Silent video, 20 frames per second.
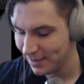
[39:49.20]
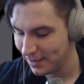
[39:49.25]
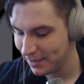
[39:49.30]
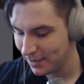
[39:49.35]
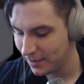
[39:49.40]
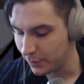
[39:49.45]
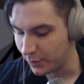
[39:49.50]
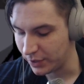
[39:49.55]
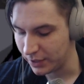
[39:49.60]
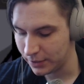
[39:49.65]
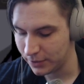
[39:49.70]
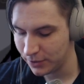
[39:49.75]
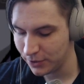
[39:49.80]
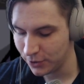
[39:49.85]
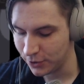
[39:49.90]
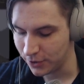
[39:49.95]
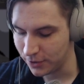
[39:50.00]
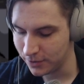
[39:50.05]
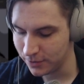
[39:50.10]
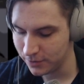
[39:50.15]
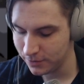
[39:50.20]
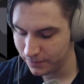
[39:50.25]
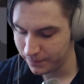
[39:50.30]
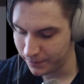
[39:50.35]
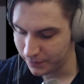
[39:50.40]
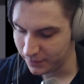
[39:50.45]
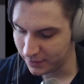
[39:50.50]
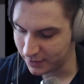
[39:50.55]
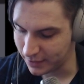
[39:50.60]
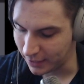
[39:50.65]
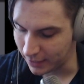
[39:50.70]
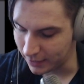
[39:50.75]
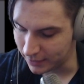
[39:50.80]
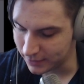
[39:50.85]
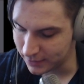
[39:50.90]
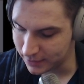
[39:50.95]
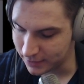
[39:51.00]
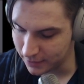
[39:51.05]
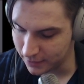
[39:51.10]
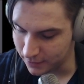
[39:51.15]
But got
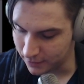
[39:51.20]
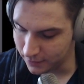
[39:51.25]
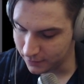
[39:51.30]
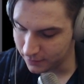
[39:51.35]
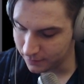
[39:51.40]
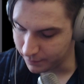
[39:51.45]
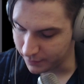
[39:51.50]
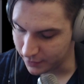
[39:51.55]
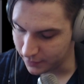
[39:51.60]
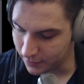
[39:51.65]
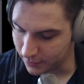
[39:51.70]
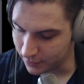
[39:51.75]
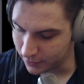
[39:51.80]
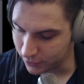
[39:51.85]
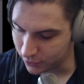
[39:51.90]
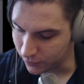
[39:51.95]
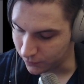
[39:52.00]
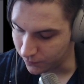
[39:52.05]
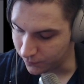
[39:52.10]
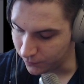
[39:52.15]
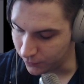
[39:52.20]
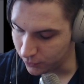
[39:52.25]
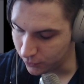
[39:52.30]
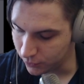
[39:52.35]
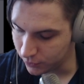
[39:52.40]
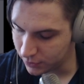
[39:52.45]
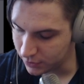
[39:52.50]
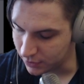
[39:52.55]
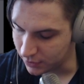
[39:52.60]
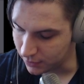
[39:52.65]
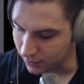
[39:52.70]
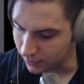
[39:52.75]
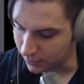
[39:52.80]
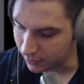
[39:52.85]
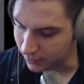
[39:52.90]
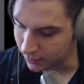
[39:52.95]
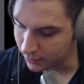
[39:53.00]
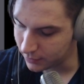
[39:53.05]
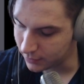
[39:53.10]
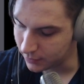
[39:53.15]
still millions of views, and
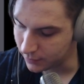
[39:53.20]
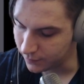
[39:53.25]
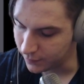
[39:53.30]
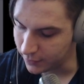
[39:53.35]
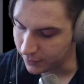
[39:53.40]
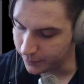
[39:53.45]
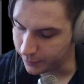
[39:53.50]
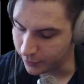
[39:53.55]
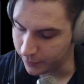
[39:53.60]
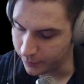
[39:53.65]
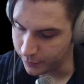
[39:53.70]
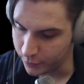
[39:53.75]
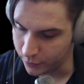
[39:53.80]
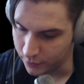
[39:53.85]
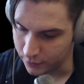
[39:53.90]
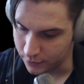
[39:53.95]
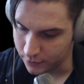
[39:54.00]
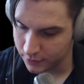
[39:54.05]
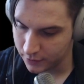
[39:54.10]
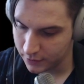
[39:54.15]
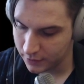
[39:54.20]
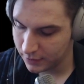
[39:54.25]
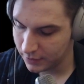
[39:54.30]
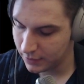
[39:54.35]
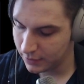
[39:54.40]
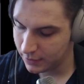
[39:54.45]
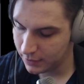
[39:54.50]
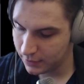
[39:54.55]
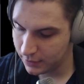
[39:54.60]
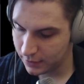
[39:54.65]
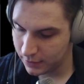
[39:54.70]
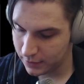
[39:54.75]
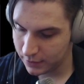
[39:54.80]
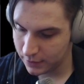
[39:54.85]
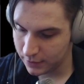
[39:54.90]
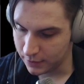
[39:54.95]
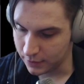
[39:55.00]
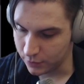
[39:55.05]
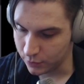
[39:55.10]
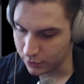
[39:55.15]
like this is very popular.
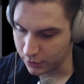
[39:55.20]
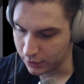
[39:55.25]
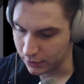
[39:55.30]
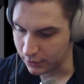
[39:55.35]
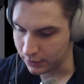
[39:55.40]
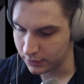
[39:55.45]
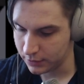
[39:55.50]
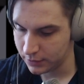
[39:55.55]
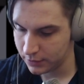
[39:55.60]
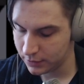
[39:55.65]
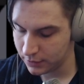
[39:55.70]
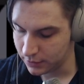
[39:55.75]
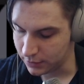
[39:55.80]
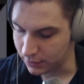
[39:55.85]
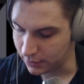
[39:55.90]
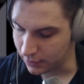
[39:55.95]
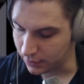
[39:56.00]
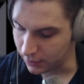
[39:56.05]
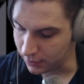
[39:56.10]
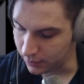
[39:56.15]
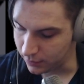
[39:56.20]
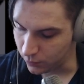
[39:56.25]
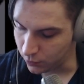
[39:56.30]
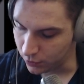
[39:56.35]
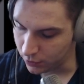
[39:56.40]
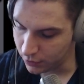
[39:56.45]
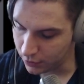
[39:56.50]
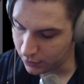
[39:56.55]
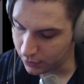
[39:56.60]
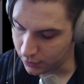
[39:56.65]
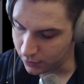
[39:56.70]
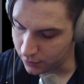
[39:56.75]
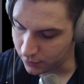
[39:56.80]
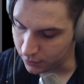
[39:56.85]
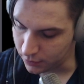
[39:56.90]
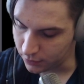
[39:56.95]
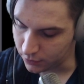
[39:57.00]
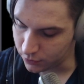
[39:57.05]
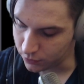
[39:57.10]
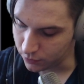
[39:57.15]
Okay, that's not gonna work here.
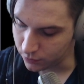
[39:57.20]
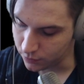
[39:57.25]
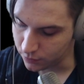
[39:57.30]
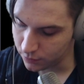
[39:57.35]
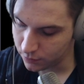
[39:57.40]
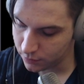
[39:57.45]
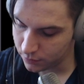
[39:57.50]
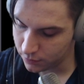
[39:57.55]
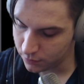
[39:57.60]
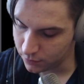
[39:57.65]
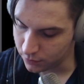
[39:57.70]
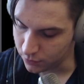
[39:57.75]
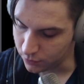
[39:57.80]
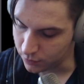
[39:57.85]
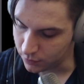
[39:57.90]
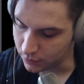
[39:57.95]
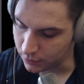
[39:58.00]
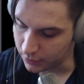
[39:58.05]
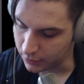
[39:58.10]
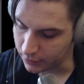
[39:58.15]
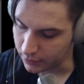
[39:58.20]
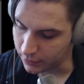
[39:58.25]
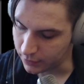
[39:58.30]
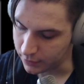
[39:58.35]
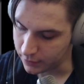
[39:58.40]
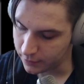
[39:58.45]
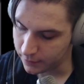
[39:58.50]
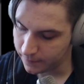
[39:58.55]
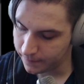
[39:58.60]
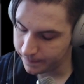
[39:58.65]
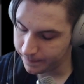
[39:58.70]
Need to do it like that.